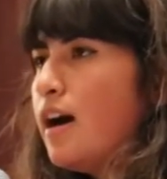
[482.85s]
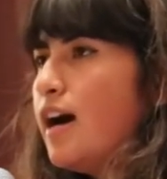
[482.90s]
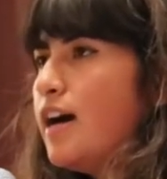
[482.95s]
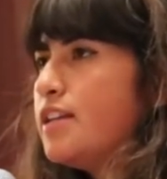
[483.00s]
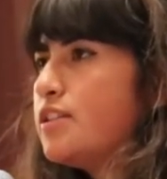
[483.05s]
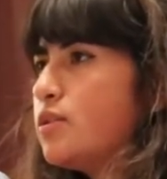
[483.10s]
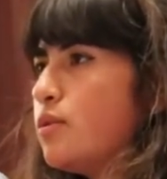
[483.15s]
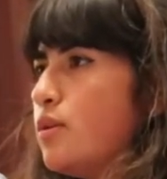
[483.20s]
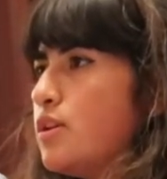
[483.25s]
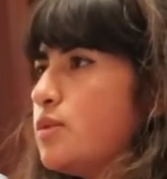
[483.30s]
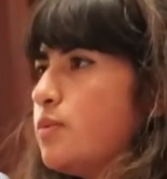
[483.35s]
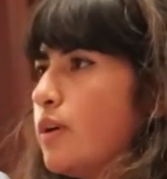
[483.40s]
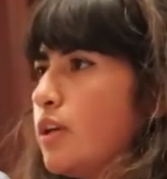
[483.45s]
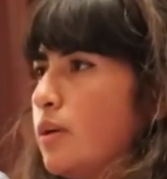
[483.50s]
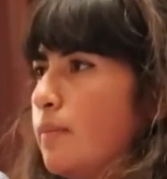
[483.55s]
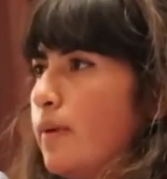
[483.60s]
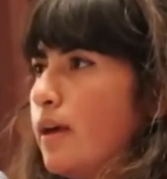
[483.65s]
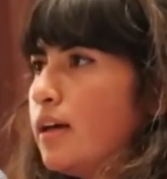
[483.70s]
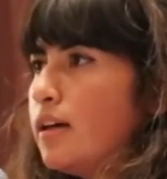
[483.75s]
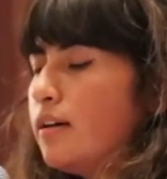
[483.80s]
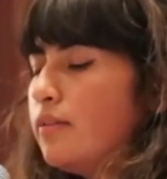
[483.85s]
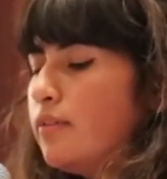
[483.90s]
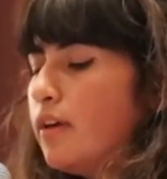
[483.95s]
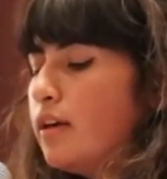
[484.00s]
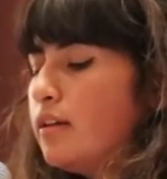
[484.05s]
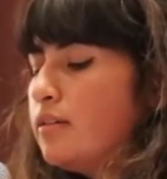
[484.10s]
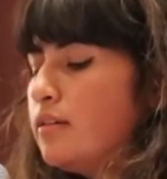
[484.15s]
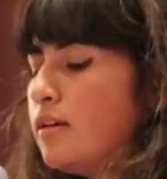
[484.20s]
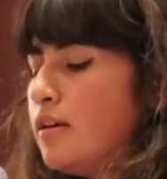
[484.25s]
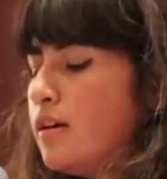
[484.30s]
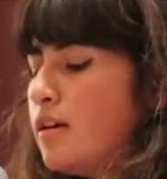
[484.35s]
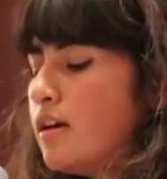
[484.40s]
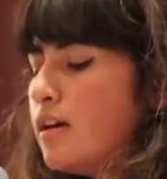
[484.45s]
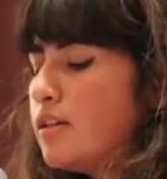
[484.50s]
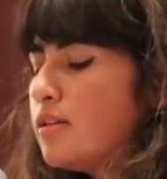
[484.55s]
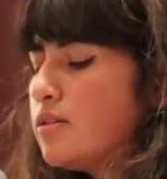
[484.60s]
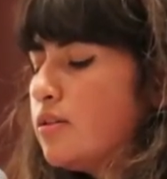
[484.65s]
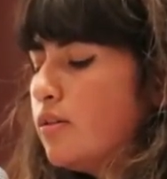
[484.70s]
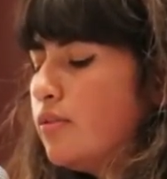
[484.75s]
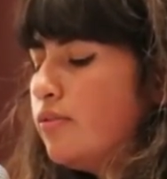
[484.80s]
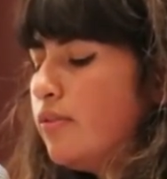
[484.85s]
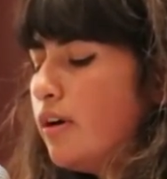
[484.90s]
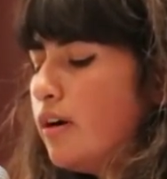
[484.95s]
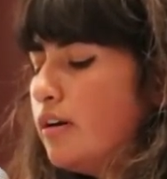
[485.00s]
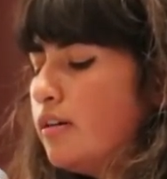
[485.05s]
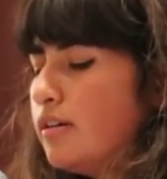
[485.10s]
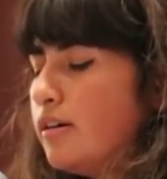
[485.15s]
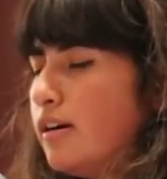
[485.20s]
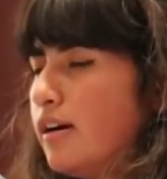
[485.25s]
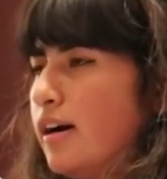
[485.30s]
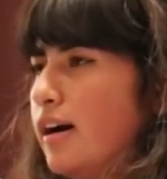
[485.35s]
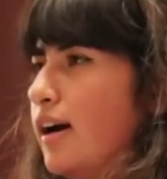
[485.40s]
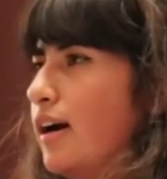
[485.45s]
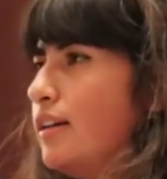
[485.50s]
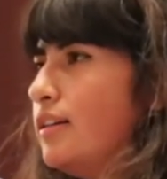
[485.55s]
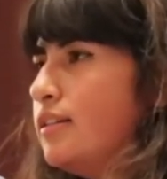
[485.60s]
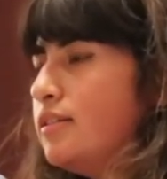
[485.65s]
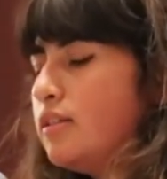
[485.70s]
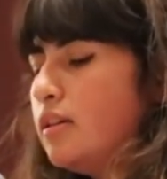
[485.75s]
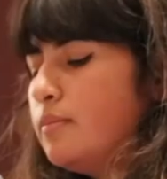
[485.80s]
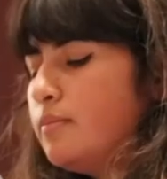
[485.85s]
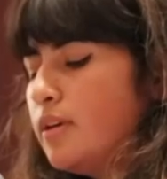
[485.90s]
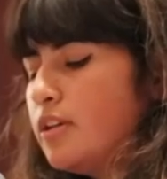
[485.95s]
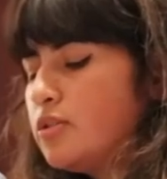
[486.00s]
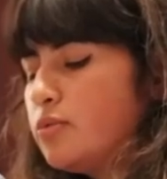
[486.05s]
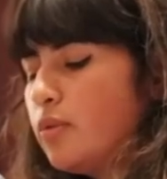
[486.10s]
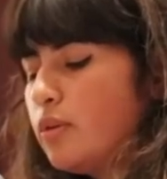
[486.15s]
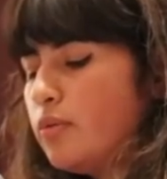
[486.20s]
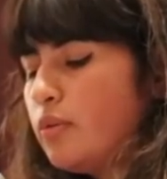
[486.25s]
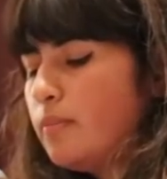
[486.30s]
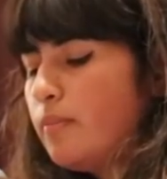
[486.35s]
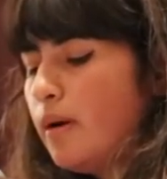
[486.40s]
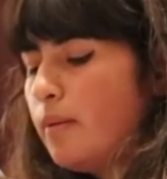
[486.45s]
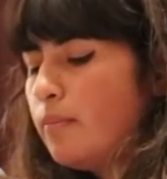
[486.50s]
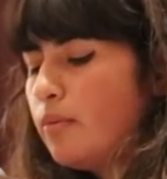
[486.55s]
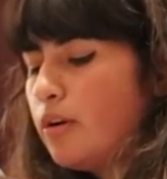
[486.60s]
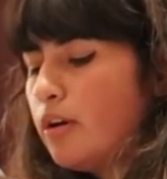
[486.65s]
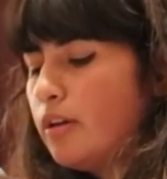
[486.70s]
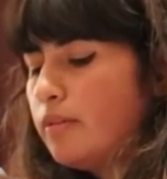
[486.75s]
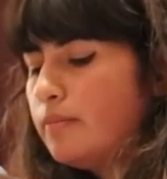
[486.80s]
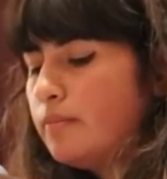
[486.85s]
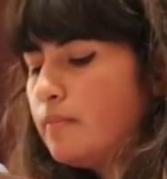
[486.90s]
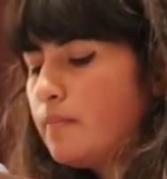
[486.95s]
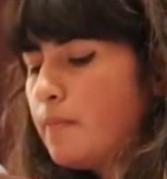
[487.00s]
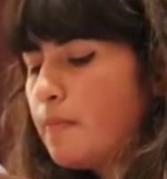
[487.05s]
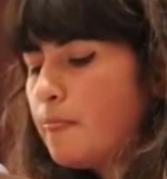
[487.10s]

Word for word: High school is what you make of it, and so far, I hadn't done much worth remembering.